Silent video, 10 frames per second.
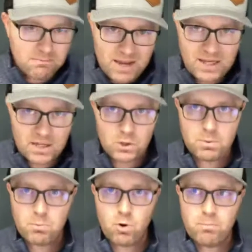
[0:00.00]
make it a little
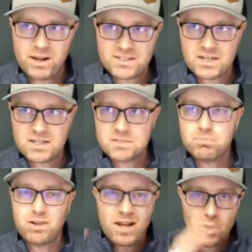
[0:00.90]
bit more
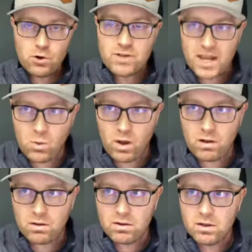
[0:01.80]
bite-sized. Plan out your day
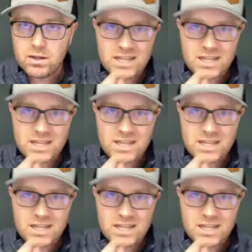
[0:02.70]
well.